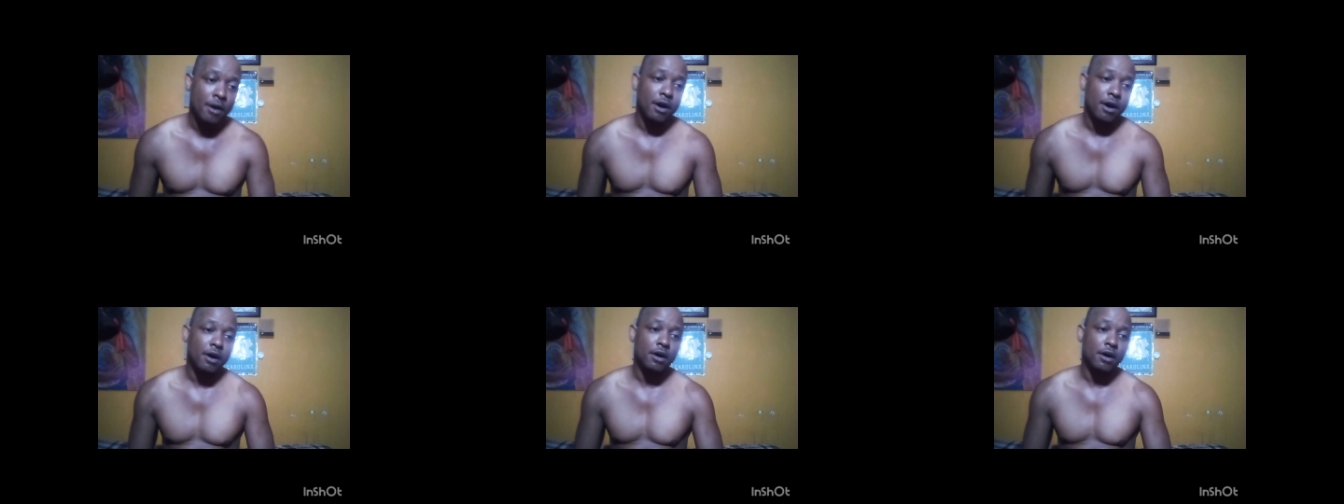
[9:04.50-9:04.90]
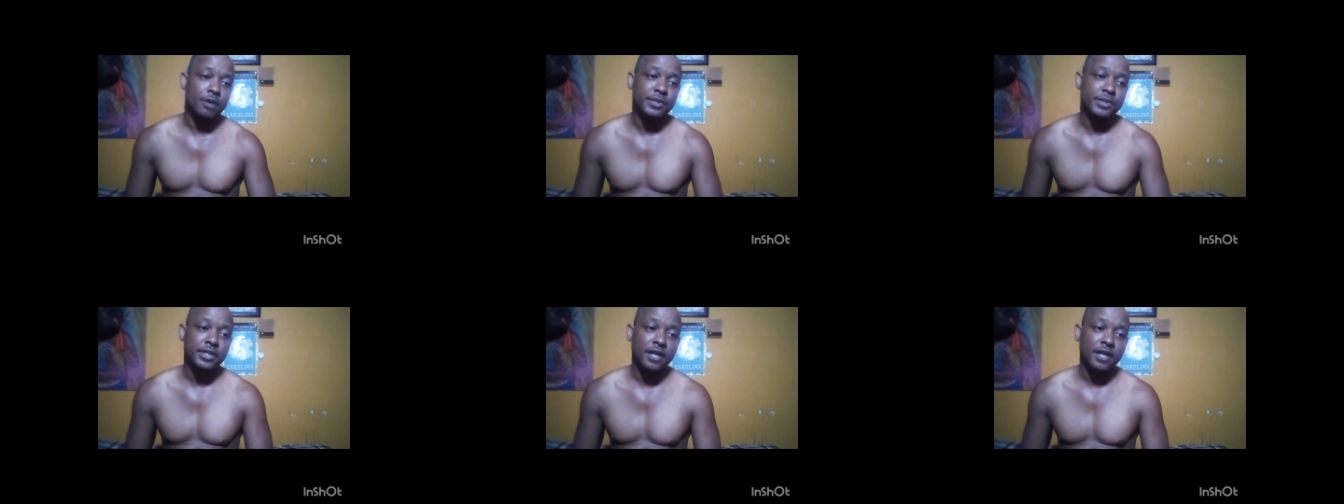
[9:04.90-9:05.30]

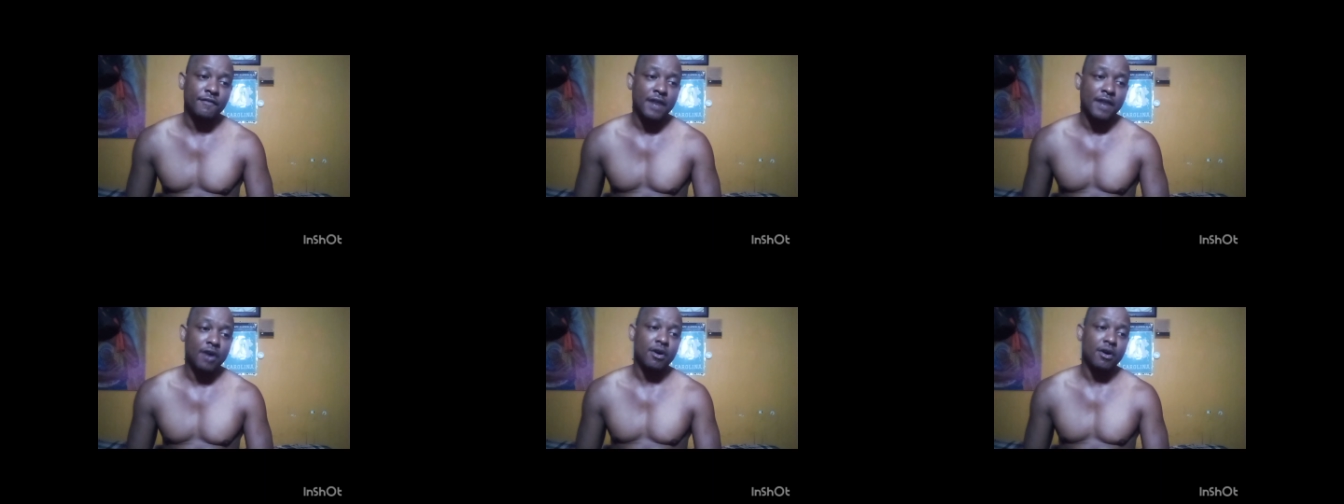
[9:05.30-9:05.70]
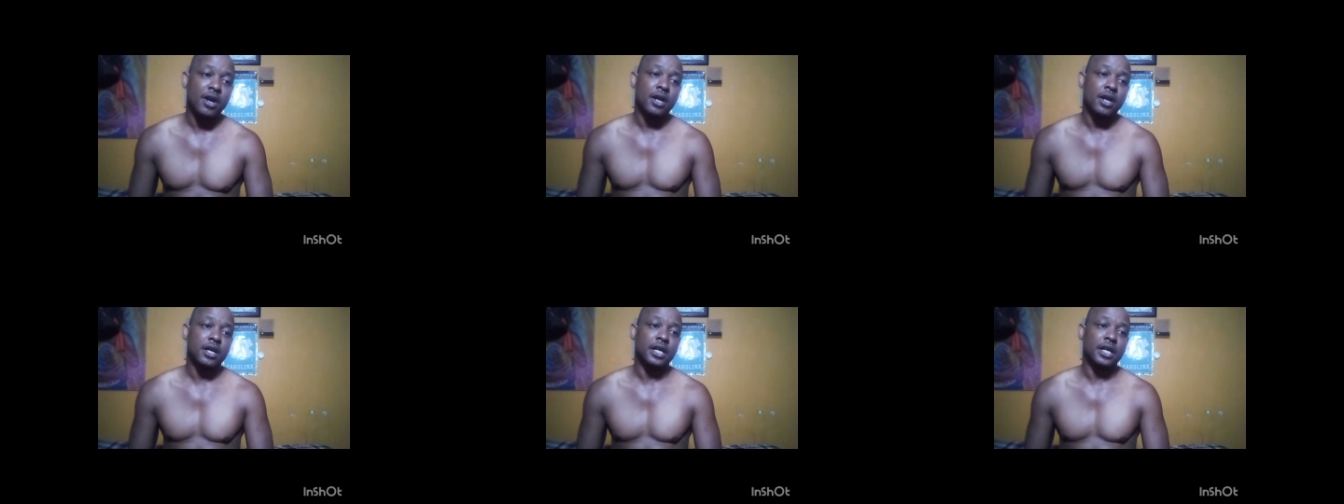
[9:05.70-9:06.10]
um, stuff out.
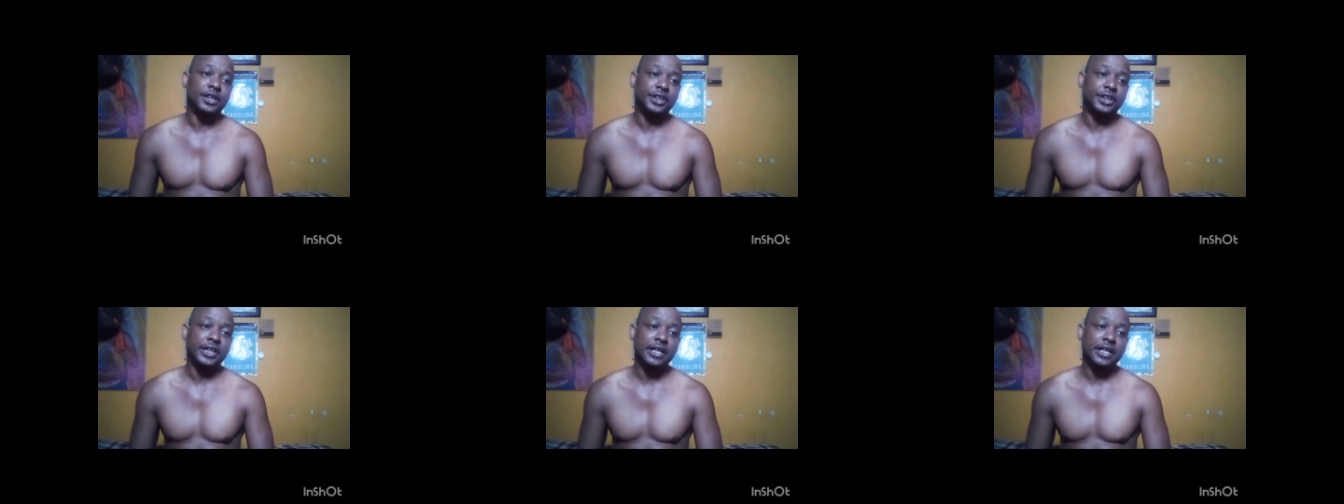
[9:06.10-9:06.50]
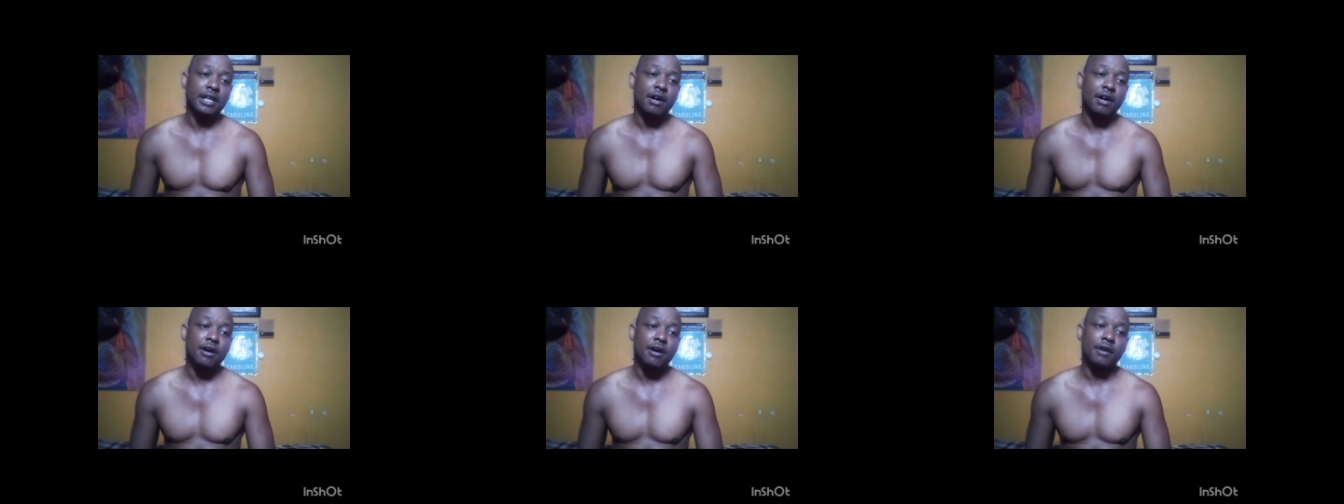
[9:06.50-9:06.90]
Cause
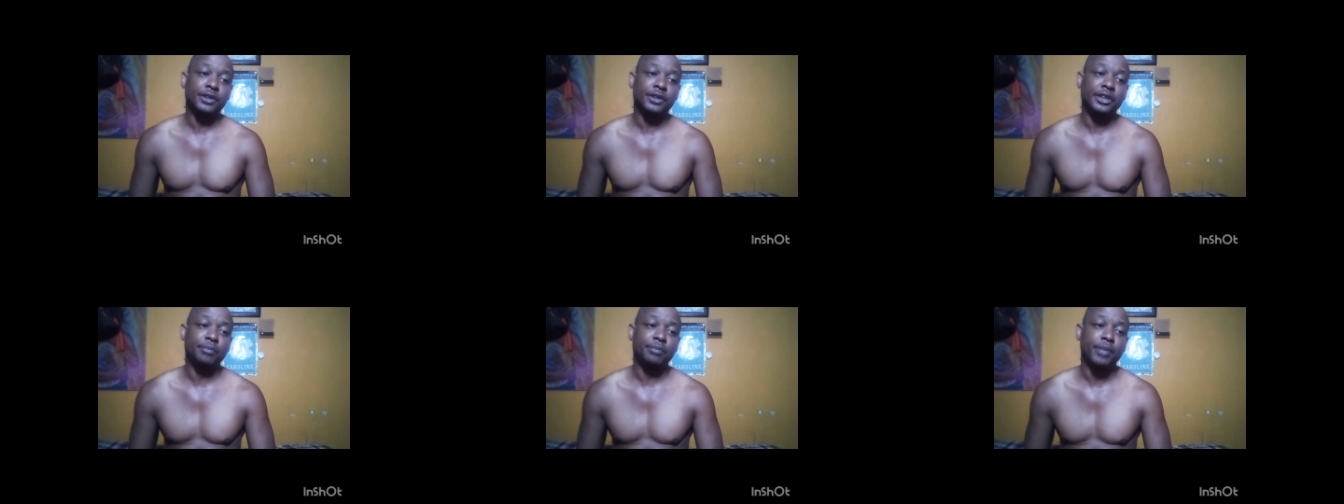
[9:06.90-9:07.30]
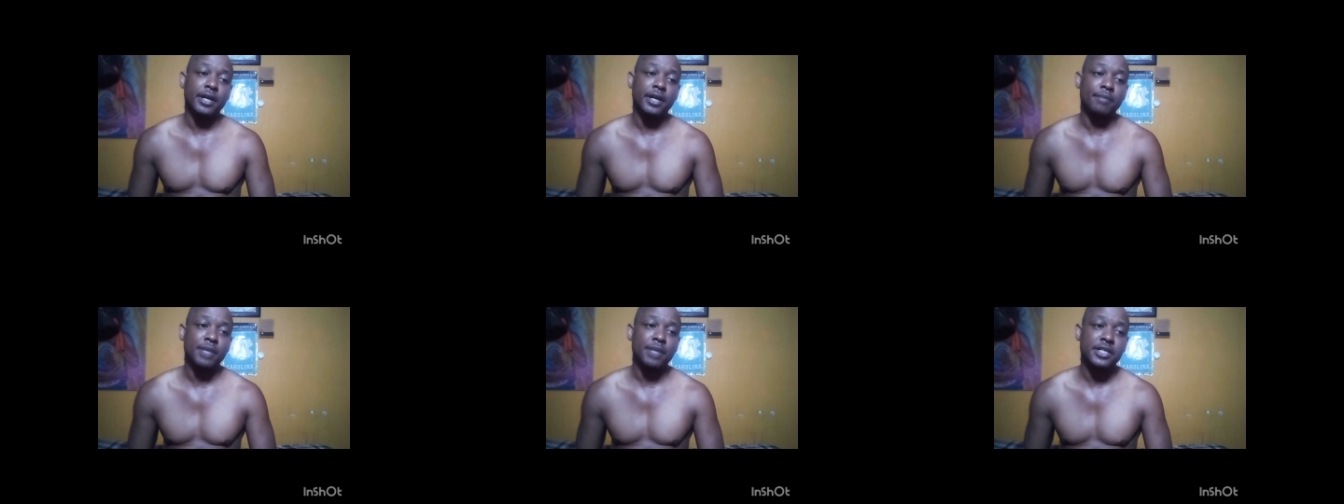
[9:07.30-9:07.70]
she uh, she
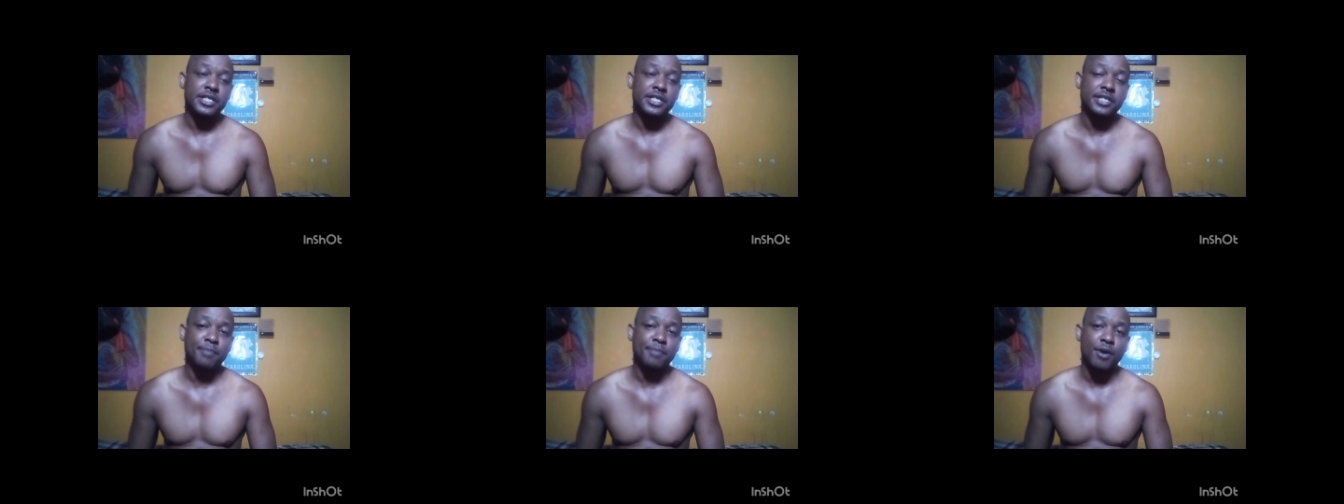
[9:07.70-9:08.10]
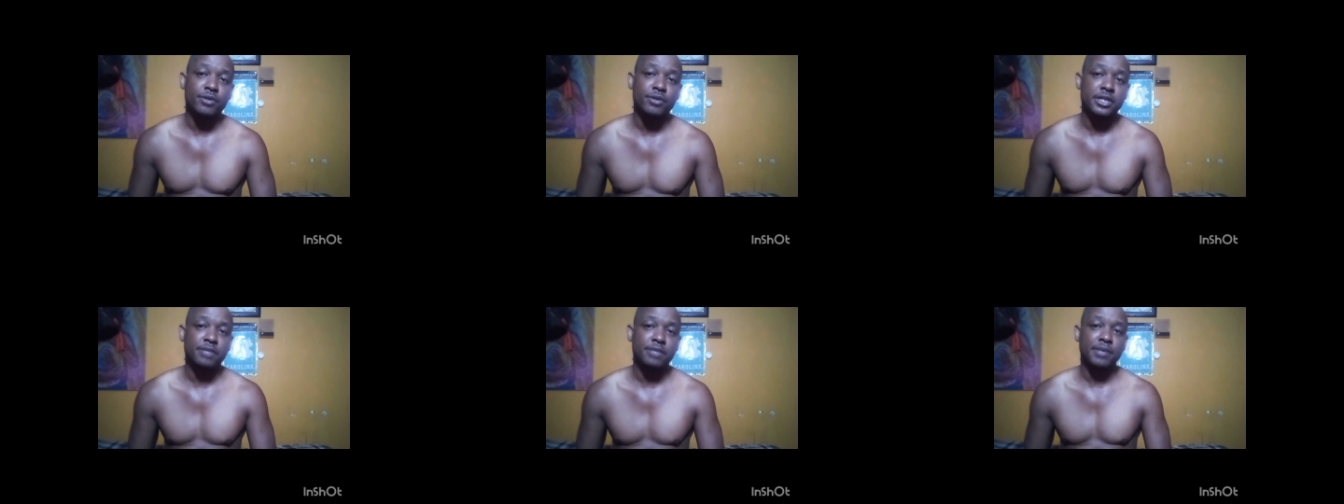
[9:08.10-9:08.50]
pretty much
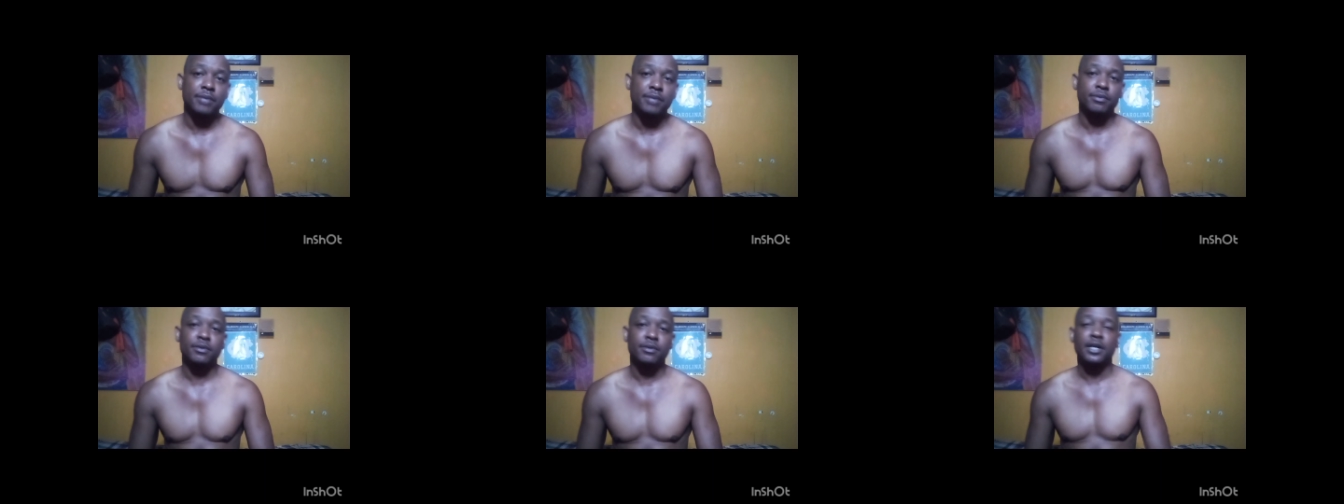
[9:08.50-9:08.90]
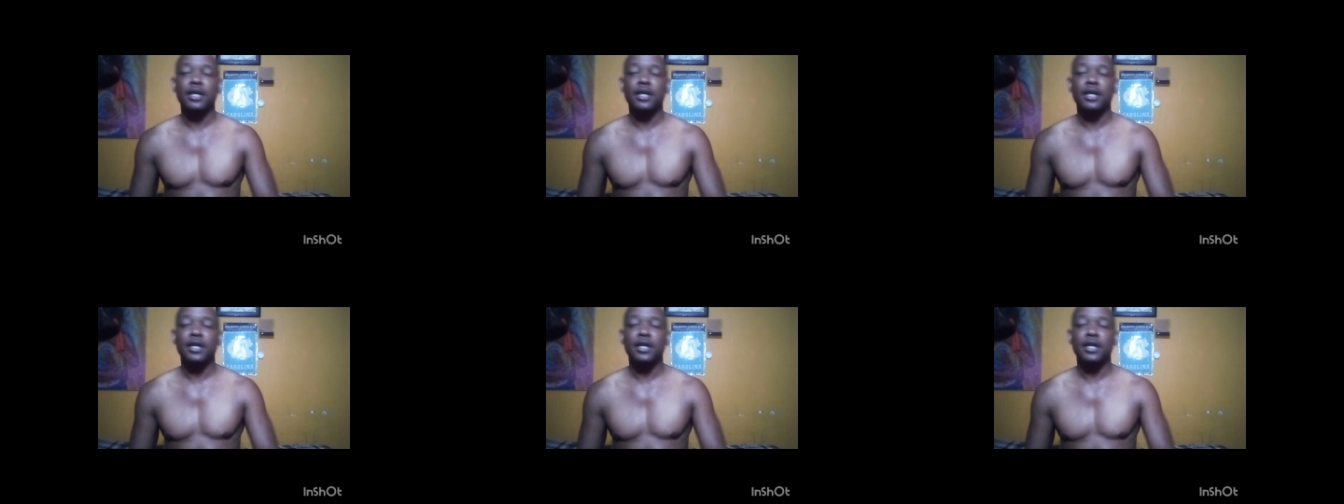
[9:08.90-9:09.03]
exposes people.